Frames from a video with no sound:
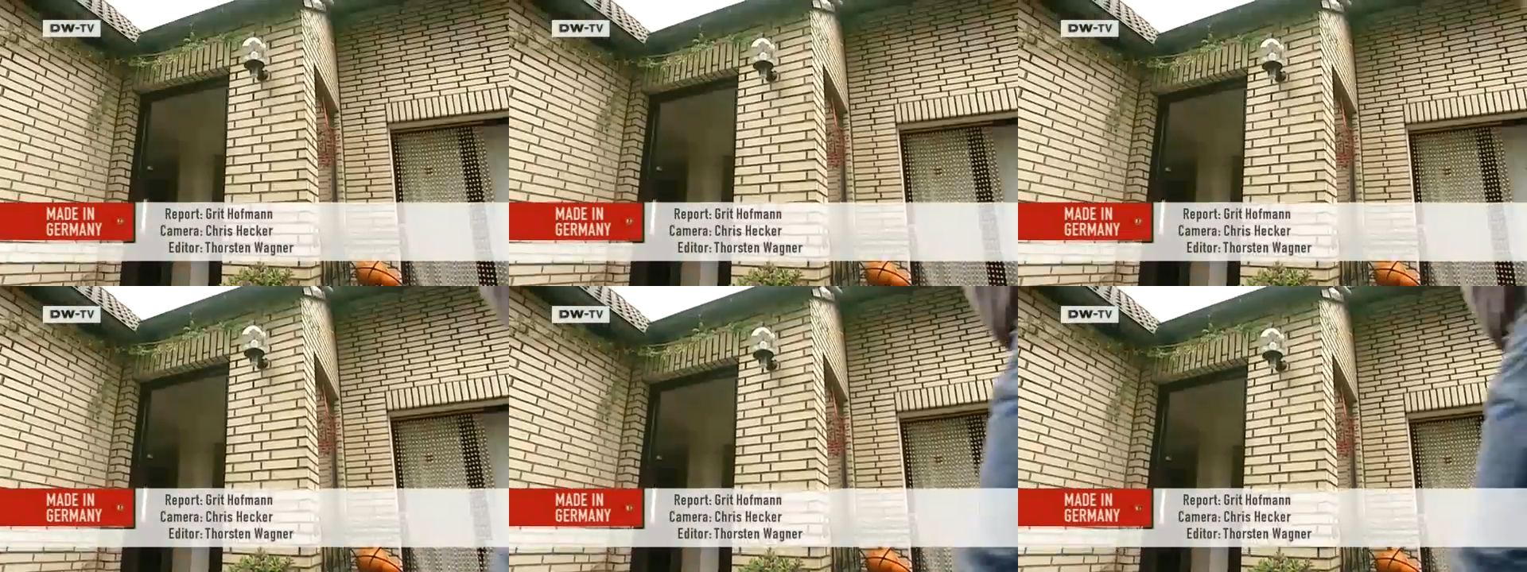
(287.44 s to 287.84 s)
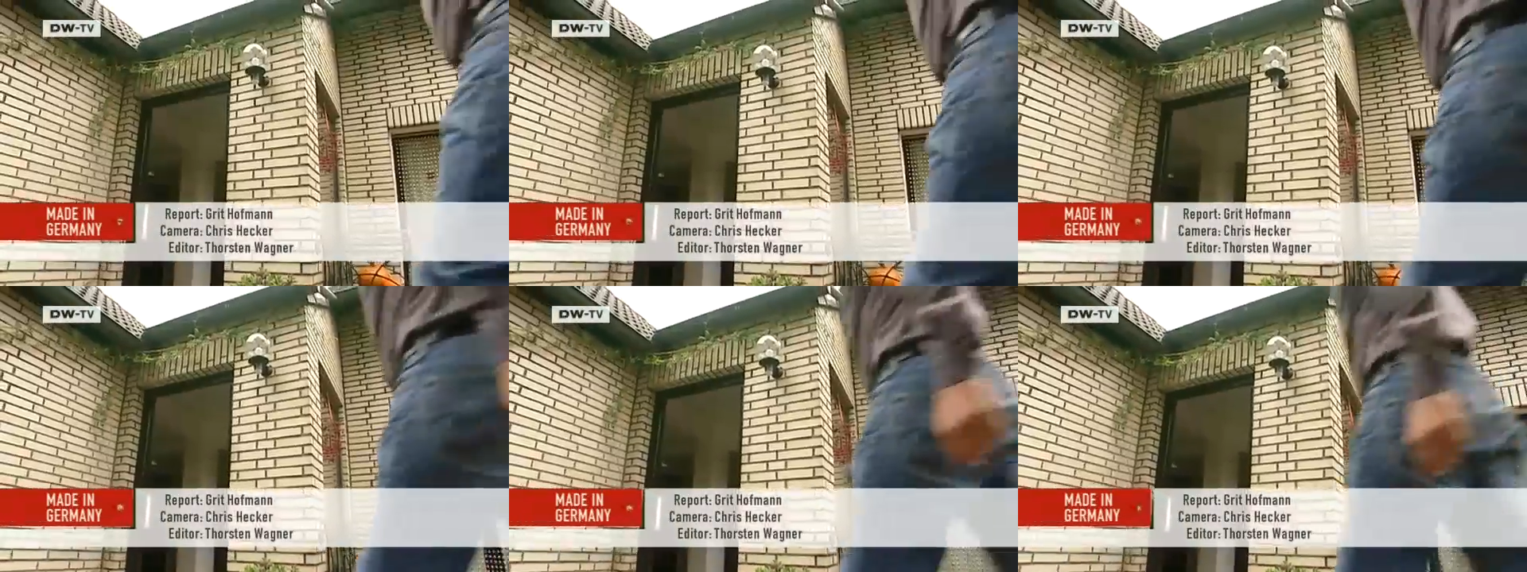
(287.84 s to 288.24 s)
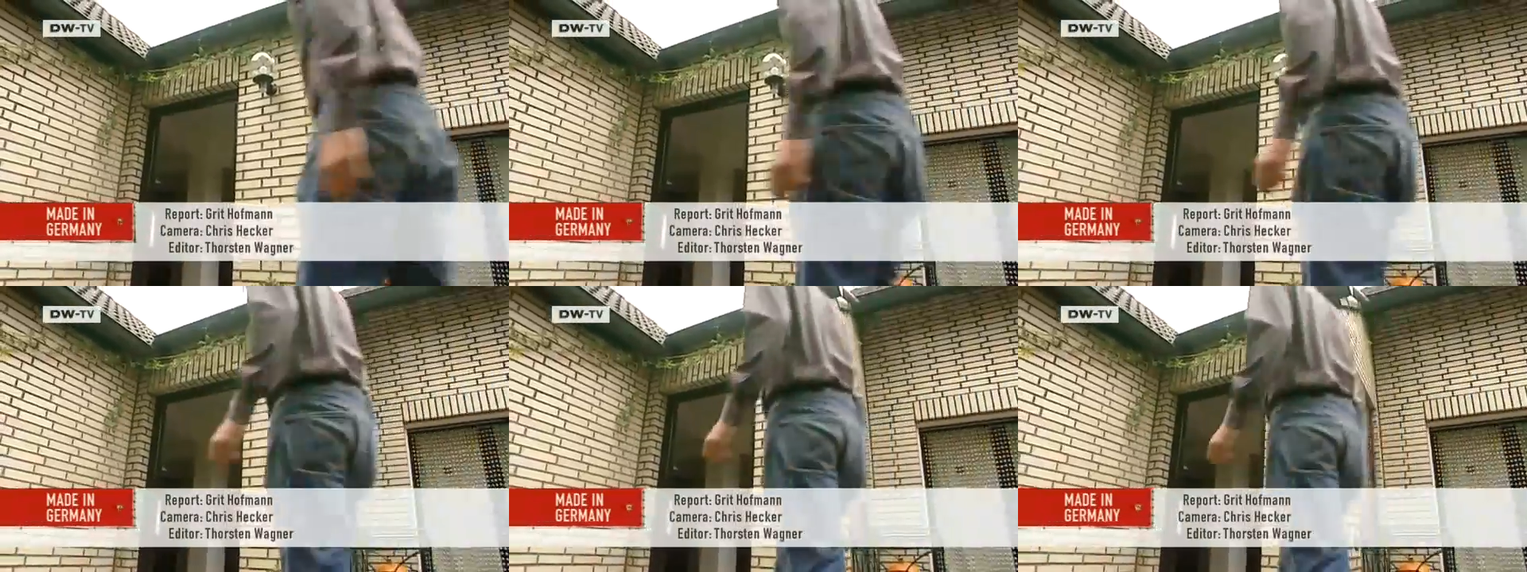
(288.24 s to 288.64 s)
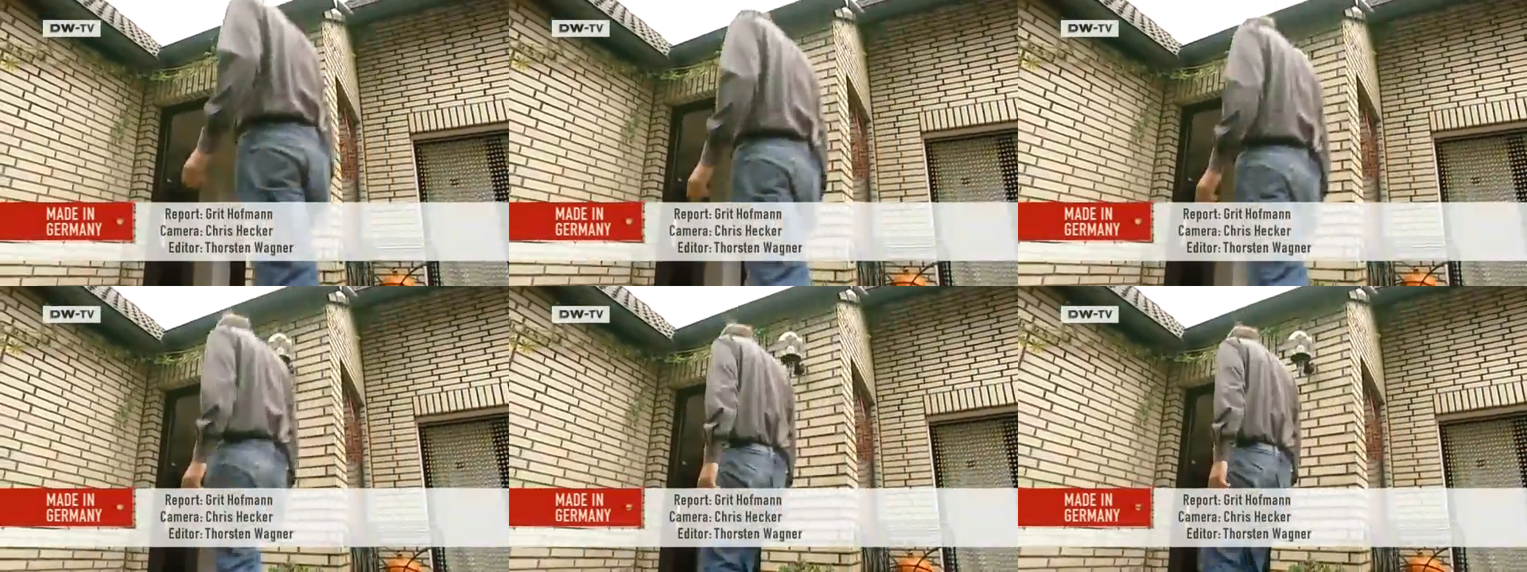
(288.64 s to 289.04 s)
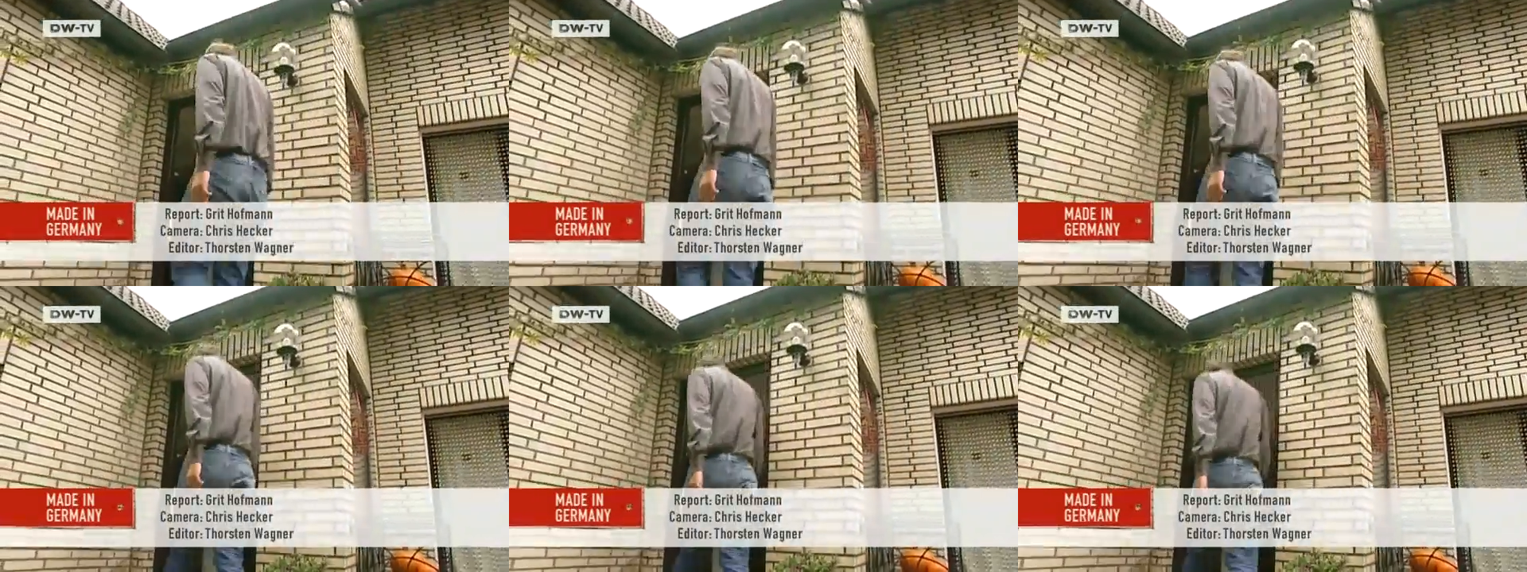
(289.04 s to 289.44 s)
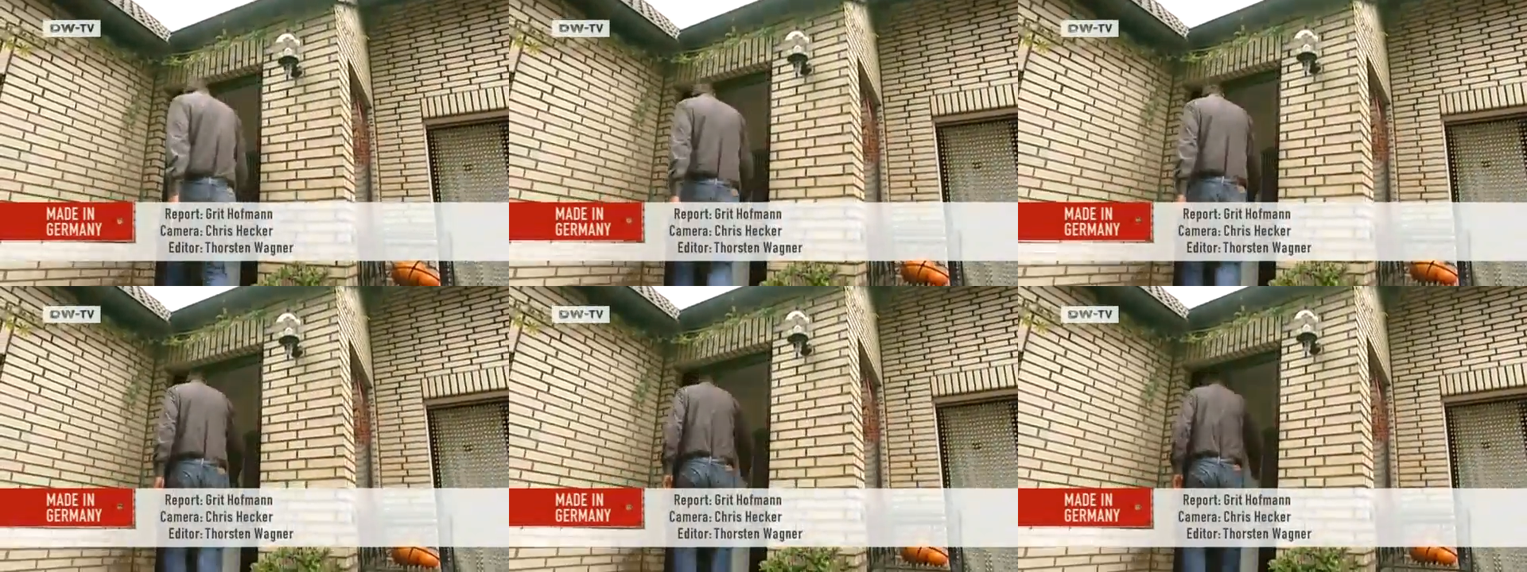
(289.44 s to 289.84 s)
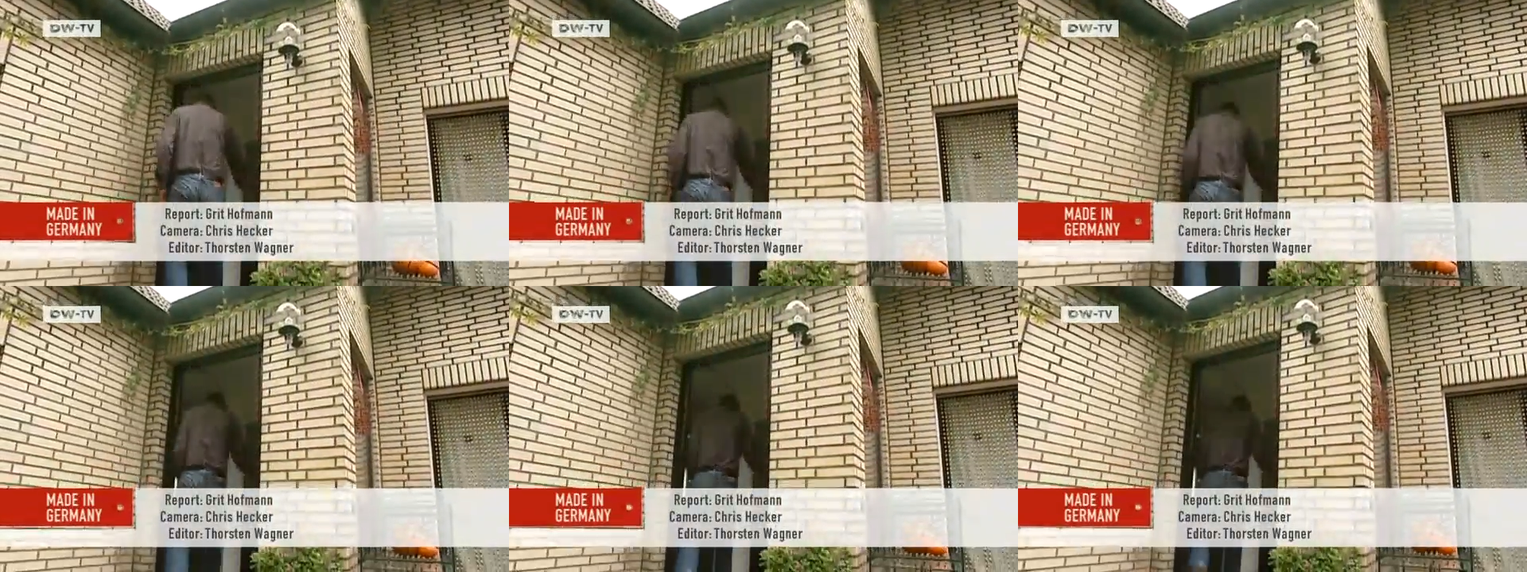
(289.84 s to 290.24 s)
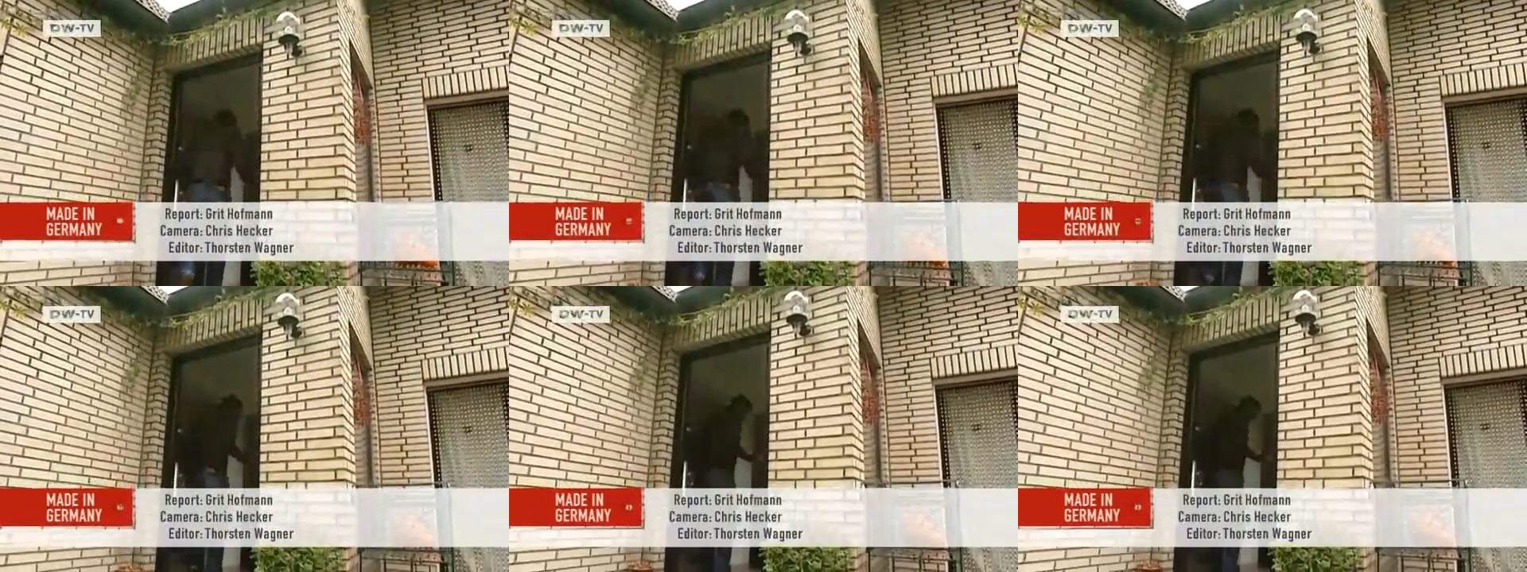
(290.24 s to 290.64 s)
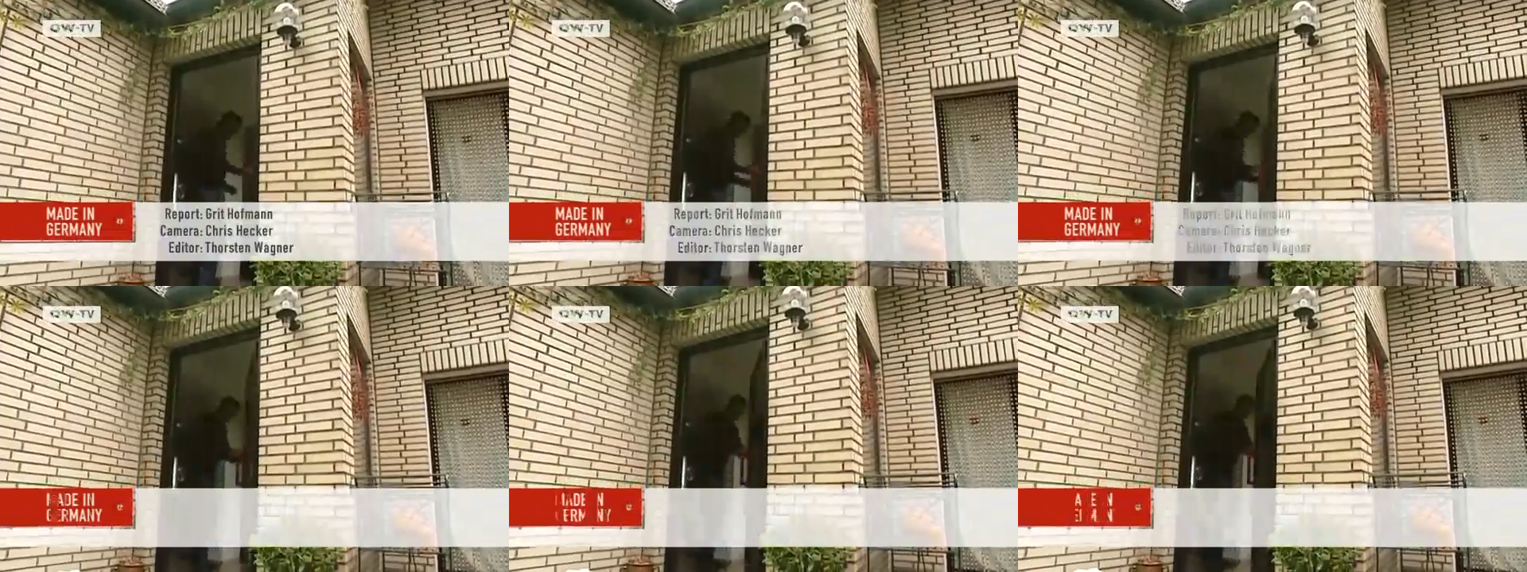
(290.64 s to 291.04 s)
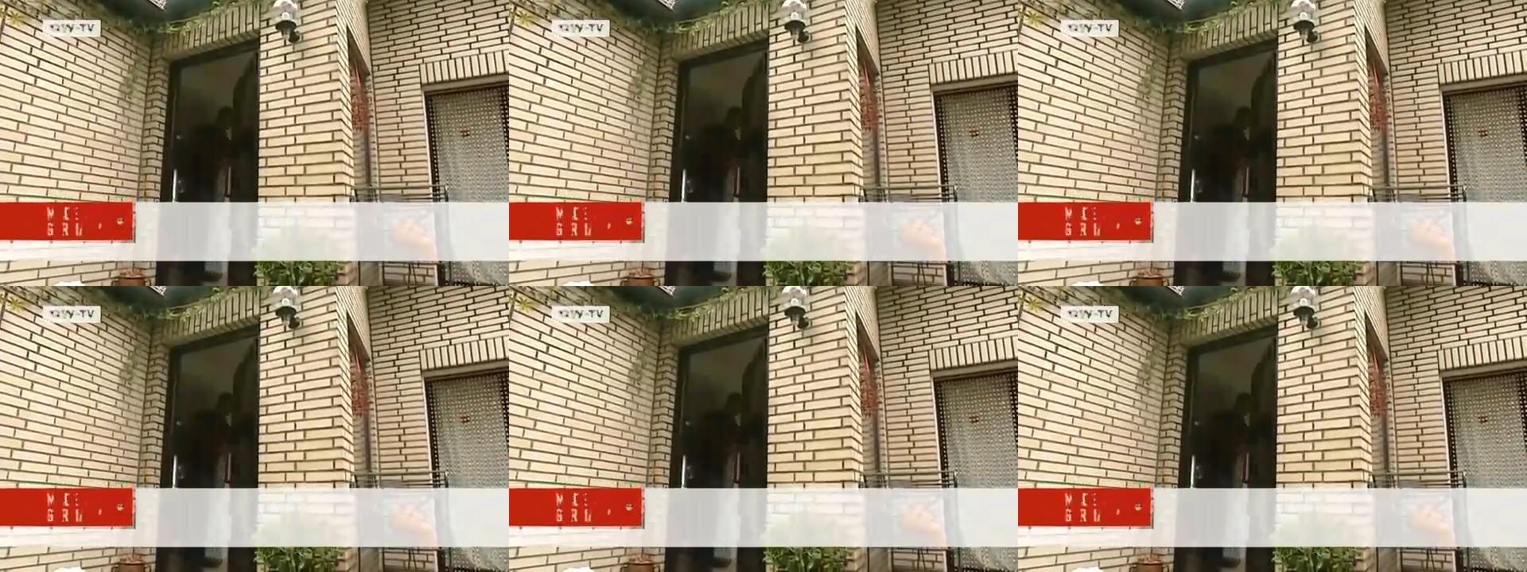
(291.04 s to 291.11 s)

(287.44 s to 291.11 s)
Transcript: Nobody's mouth can be seen.